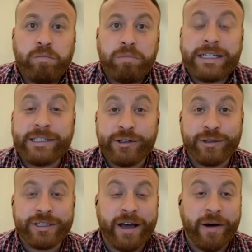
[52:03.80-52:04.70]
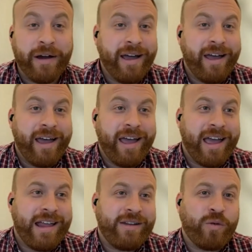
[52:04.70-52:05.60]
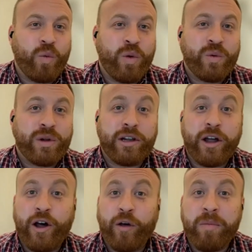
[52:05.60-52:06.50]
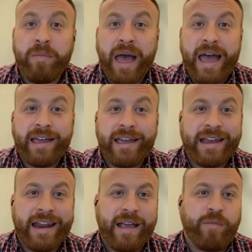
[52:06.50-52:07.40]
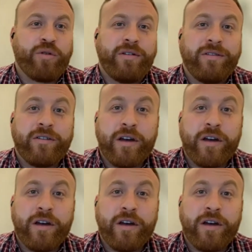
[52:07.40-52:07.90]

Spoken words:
please do so. And we will all be back in April to